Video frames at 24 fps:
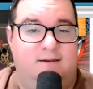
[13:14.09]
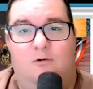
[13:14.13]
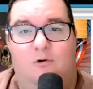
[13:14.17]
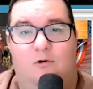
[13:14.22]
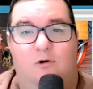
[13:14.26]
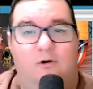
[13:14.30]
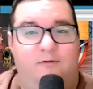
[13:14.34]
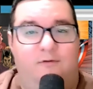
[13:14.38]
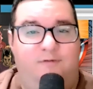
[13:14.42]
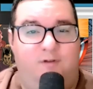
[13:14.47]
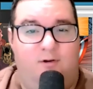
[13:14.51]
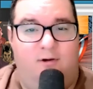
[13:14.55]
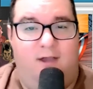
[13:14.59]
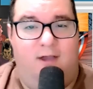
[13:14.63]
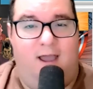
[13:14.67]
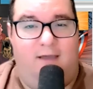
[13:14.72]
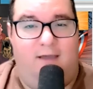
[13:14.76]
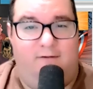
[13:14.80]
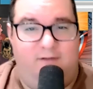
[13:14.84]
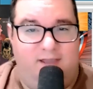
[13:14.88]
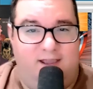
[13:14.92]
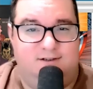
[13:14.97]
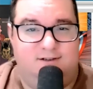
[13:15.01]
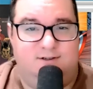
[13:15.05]
or if you were
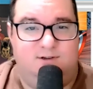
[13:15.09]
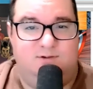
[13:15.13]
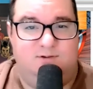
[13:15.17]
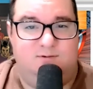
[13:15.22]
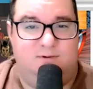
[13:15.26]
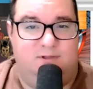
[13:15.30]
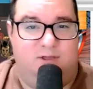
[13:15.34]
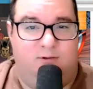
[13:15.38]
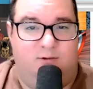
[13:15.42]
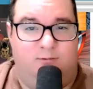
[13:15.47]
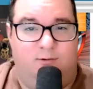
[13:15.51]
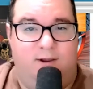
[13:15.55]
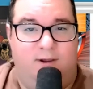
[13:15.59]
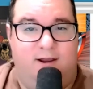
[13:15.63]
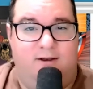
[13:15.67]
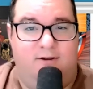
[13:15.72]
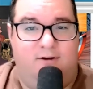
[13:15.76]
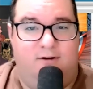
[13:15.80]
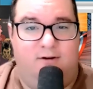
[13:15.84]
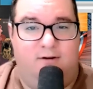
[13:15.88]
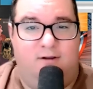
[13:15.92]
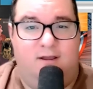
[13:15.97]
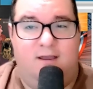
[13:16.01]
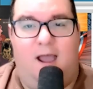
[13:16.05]
having issues with the
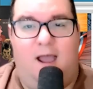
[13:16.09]
reader.